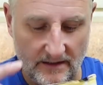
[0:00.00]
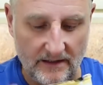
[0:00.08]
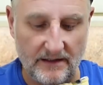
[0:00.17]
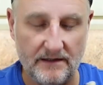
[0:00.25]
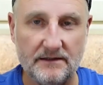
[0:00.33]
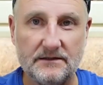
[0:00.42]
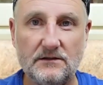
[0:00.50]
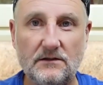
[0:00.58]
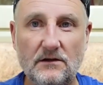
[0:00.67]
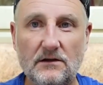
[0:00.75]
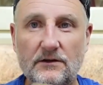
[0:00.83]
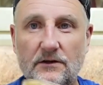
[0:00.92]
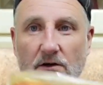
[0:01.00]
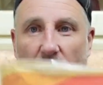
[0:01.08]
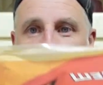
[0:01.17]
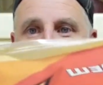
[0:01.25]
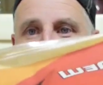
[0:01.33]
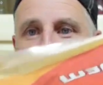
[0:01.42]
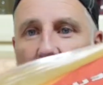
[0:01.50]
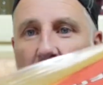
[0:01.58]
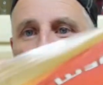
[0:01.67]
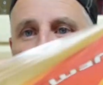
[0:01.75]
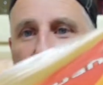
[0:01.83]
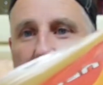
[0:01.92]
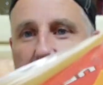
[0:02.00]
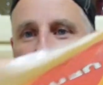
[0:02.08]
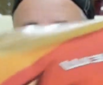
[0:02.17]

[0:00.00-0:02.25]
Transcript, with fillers: Yeah, not, not a lot of